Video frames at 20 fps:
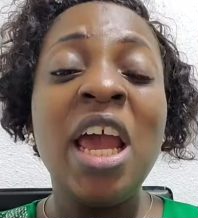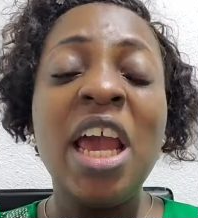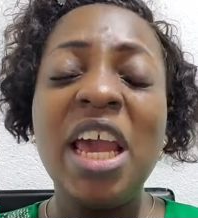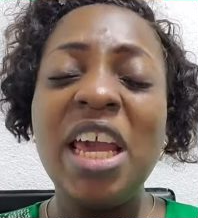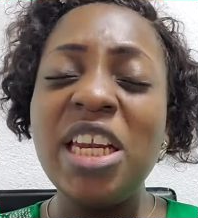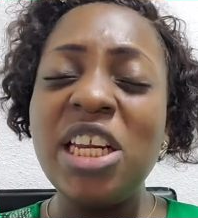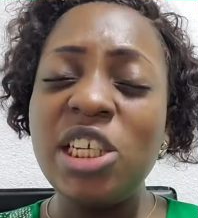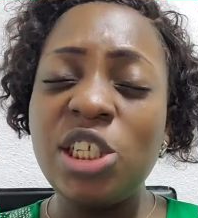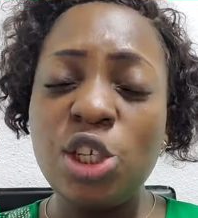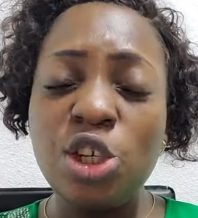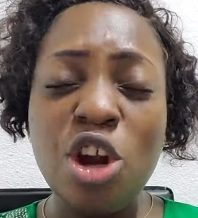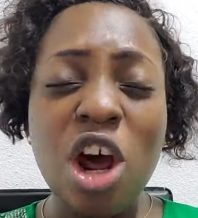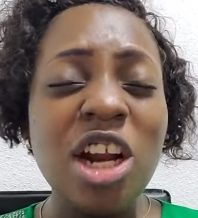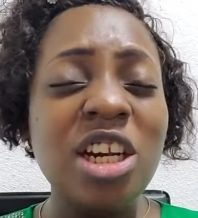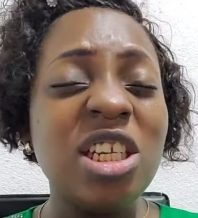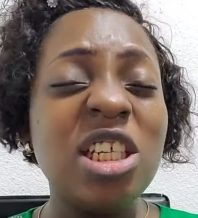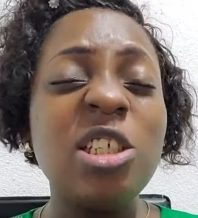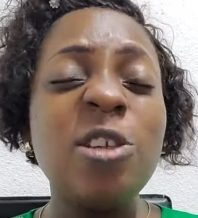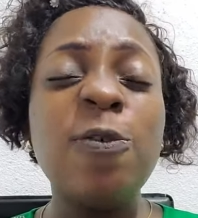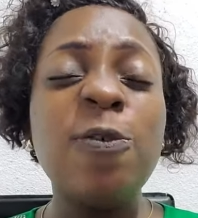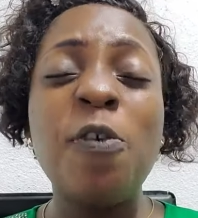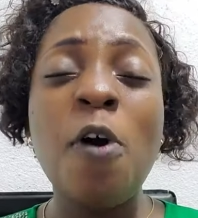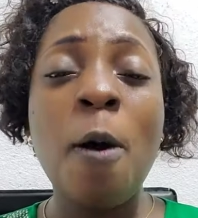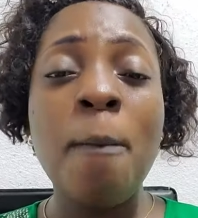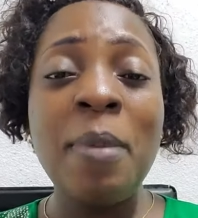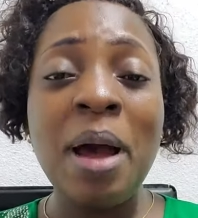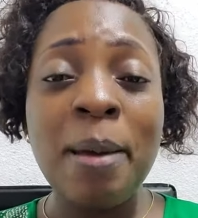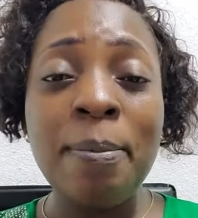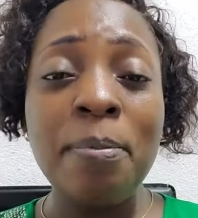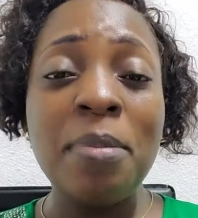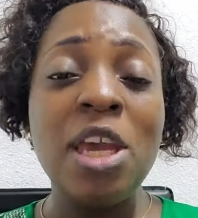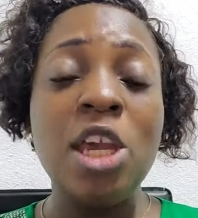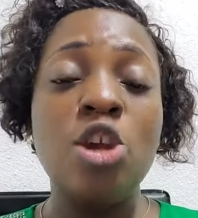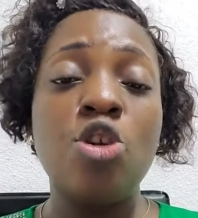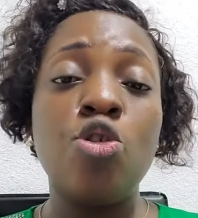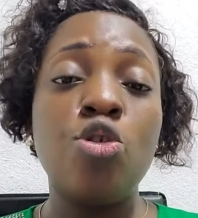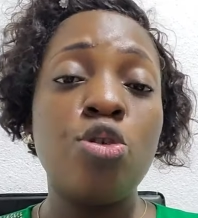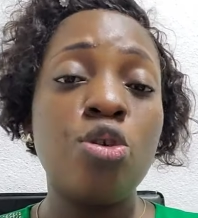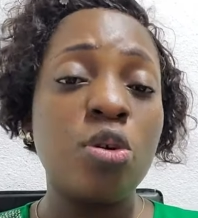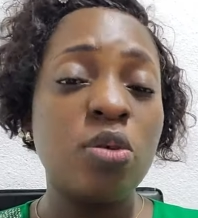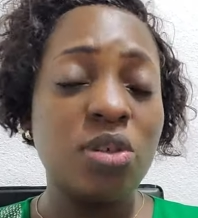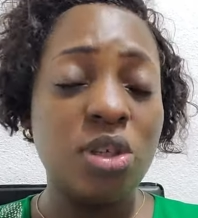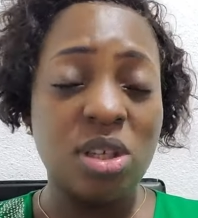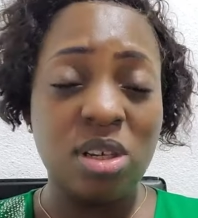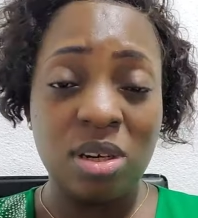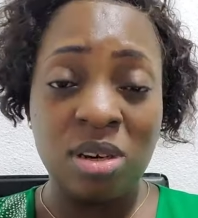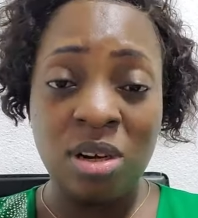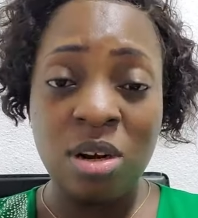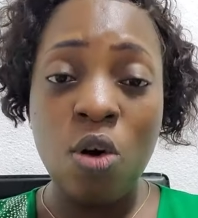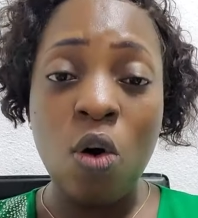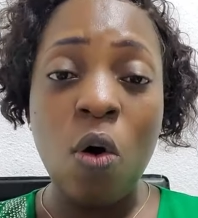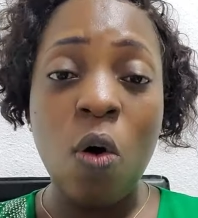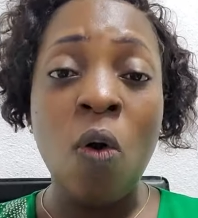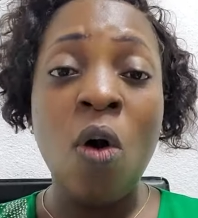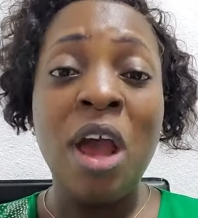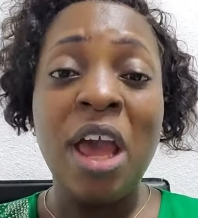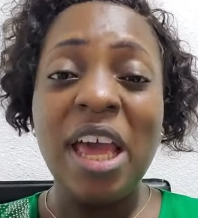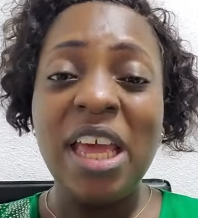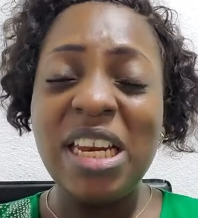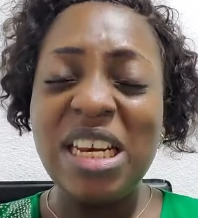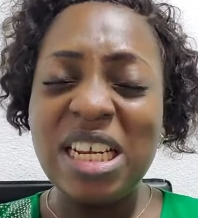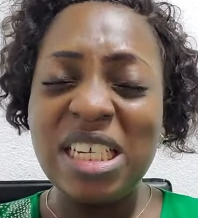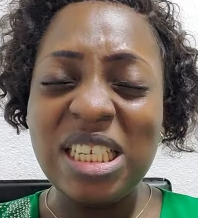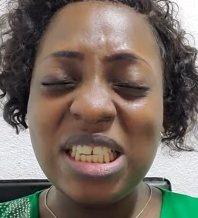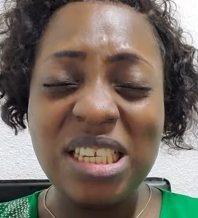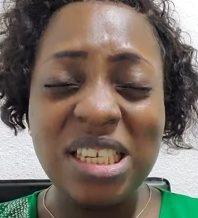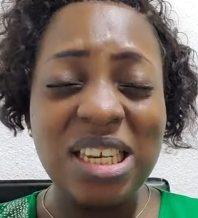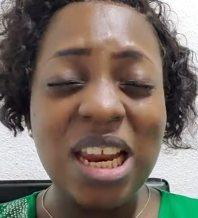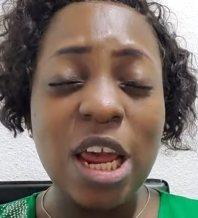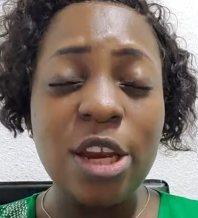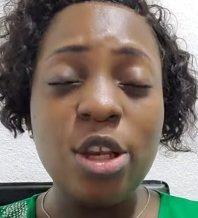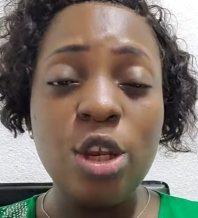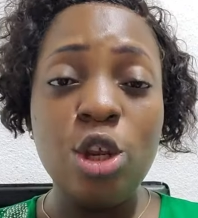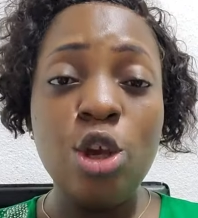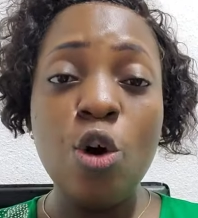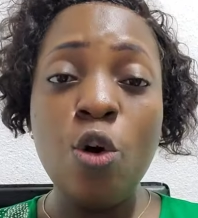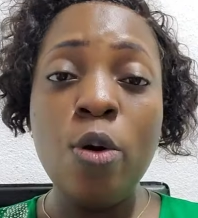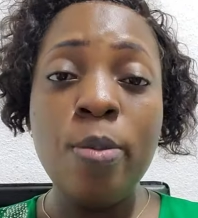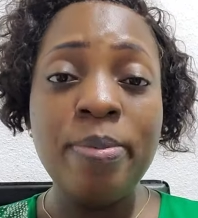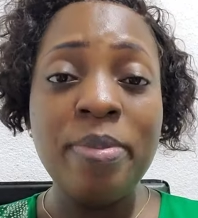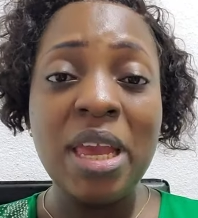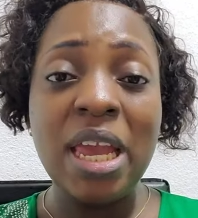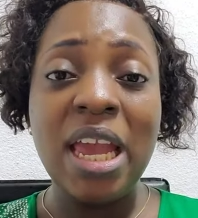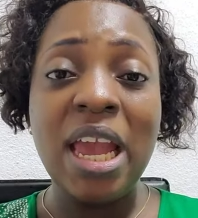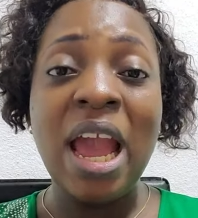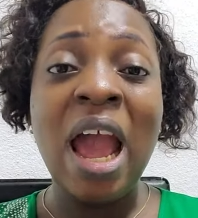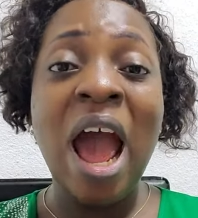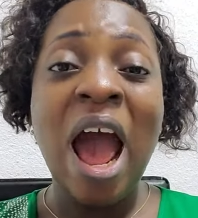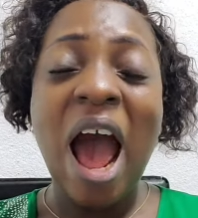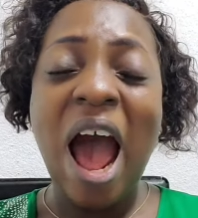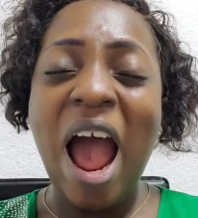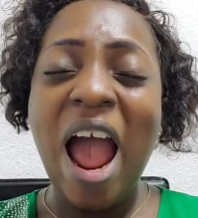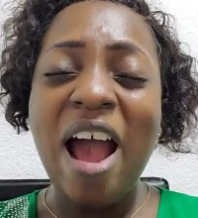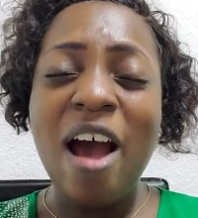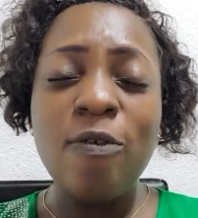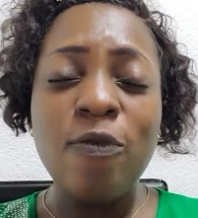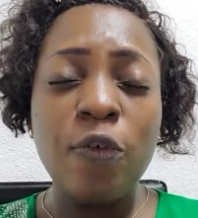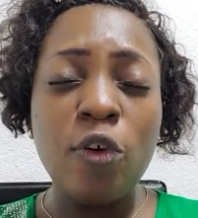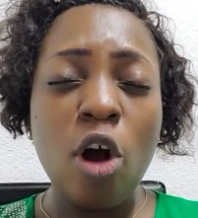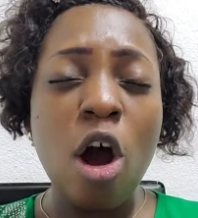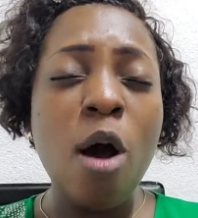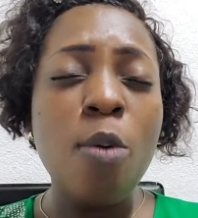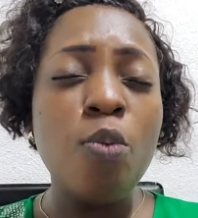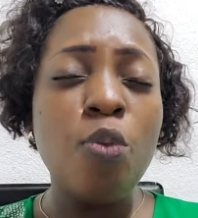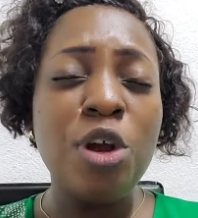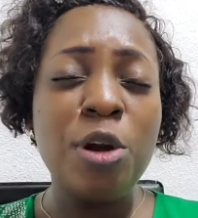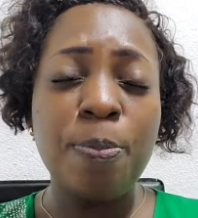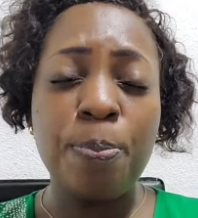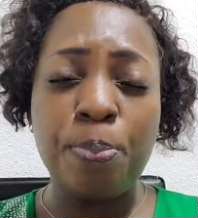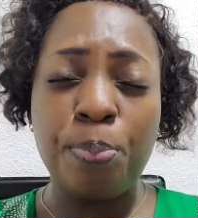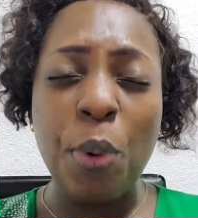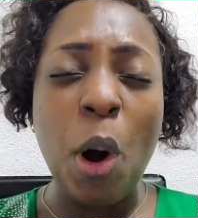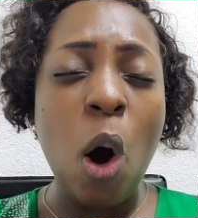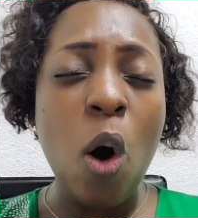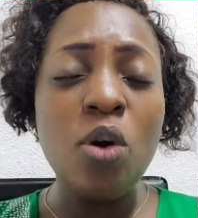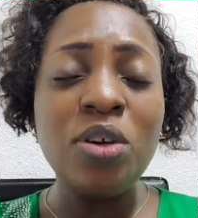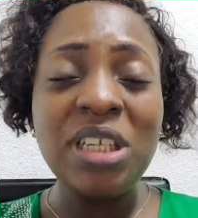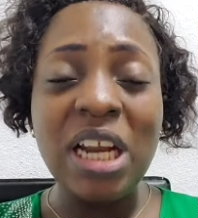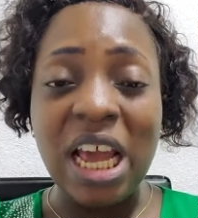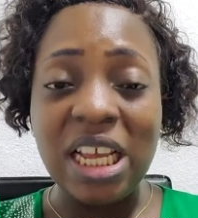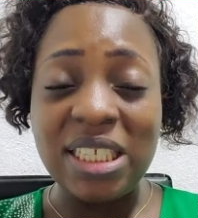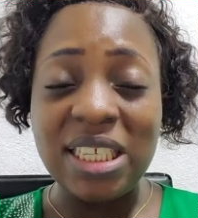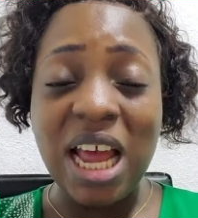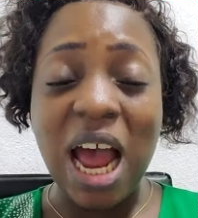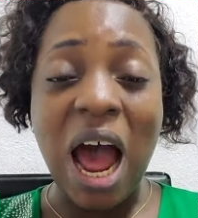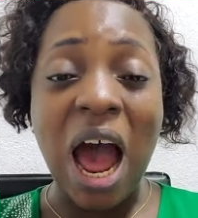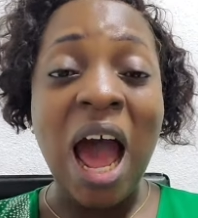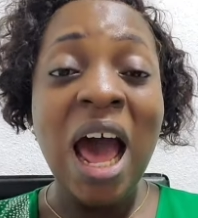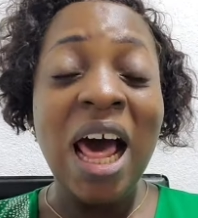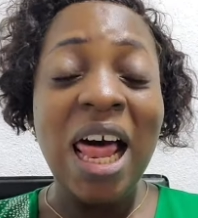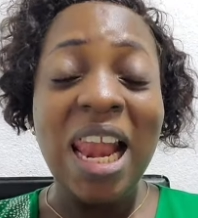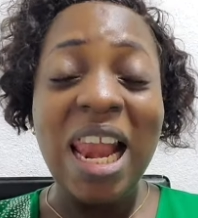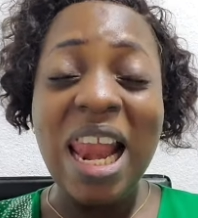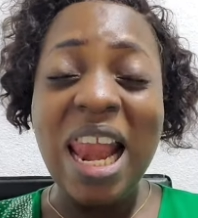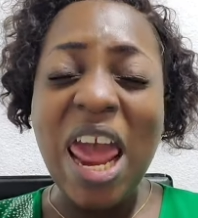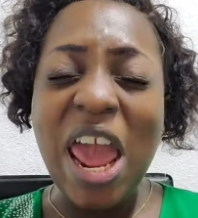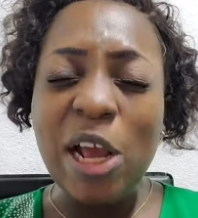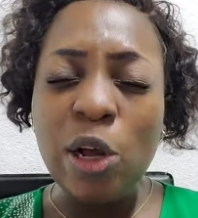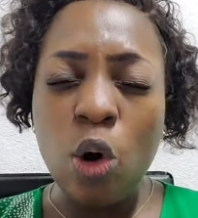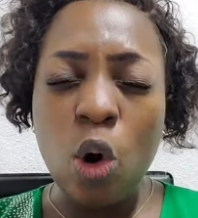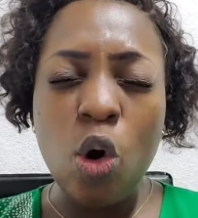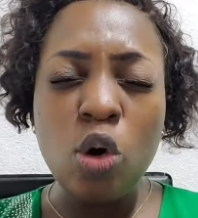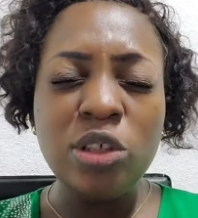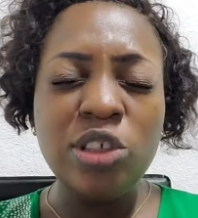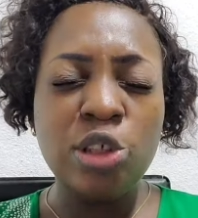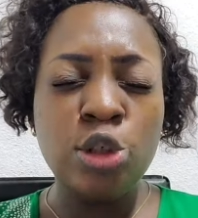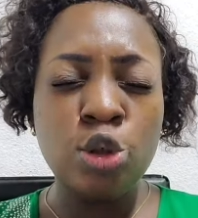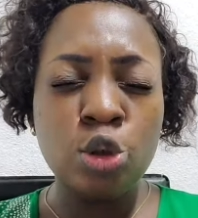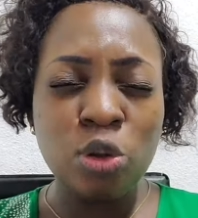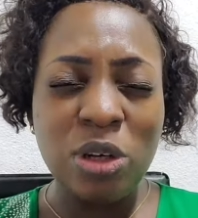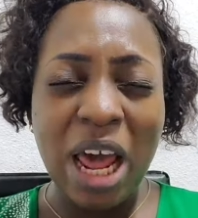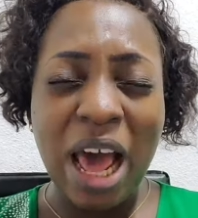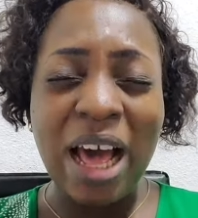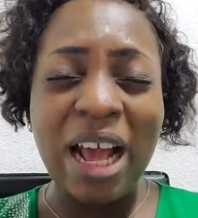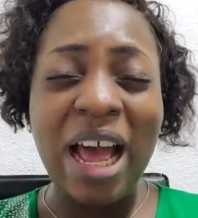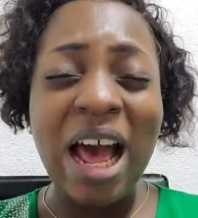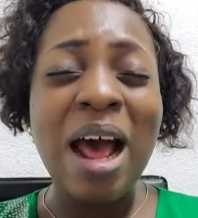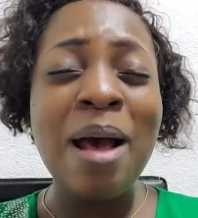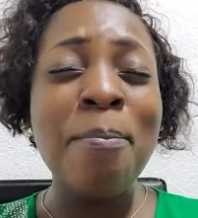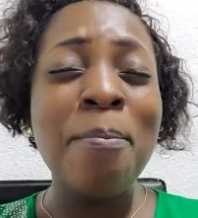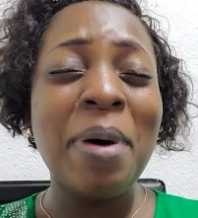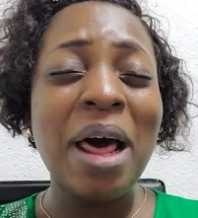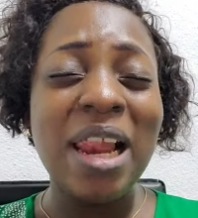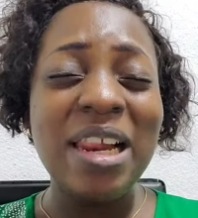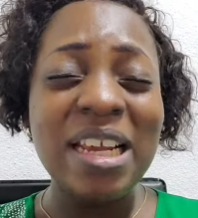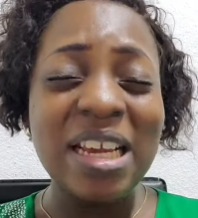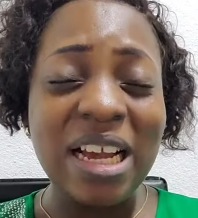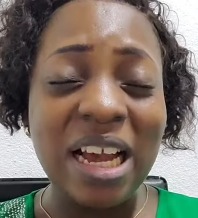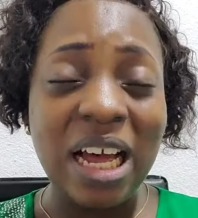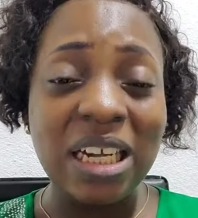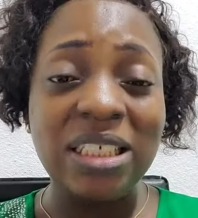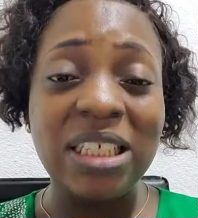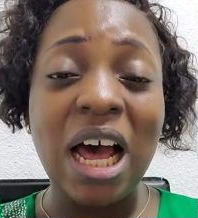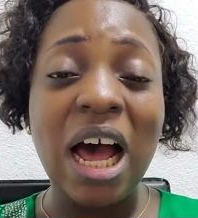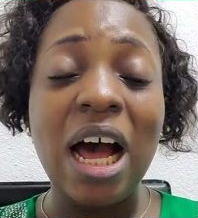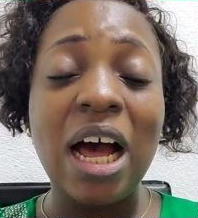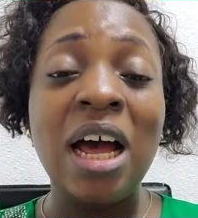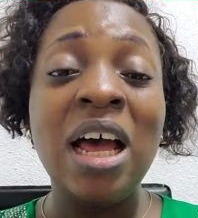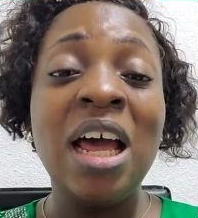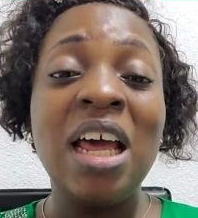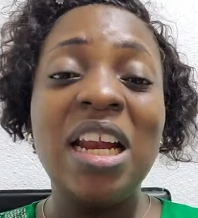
It is not this former me you used to know. This is the new me. I have come with boldness. Leko Sudagamba Likata.